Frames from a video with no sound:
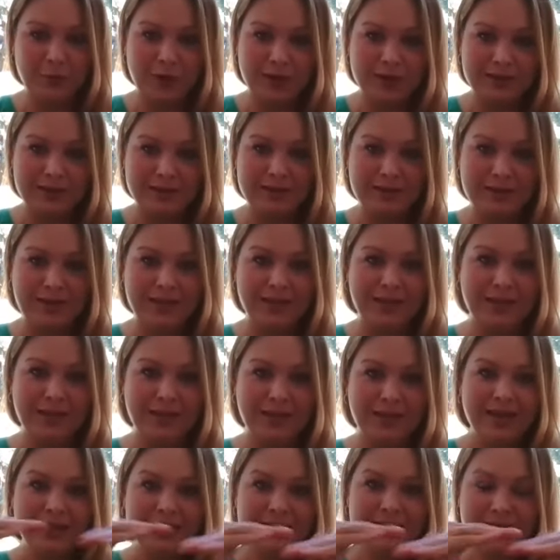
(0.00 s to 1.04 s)
pricing,
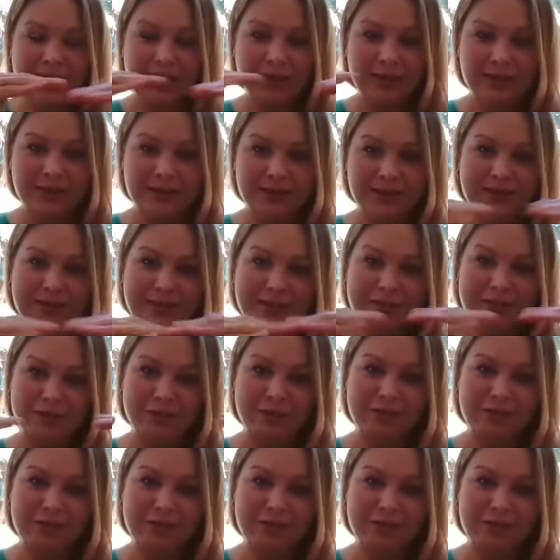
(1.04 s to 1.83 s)
technically it